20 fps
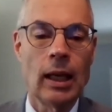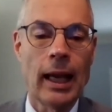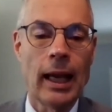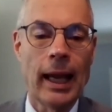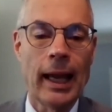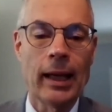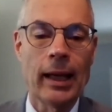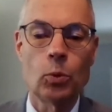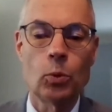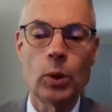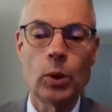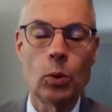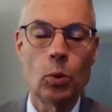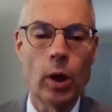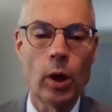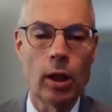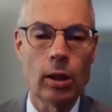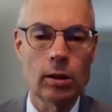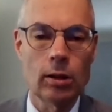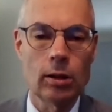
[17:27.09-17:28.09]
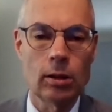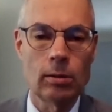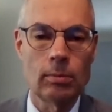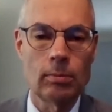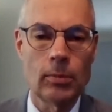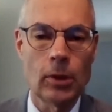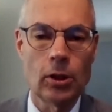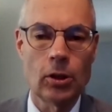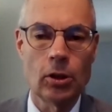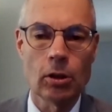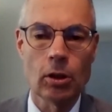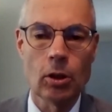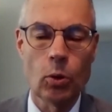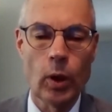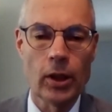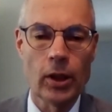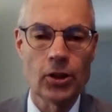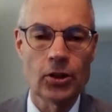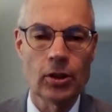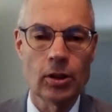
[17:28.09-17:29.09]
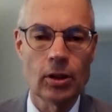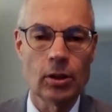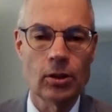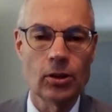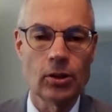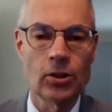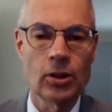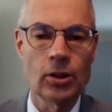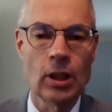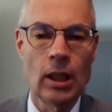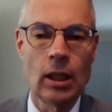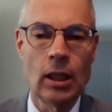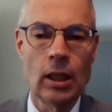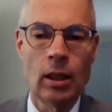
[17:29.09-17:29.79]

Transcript: And we welcome your questions.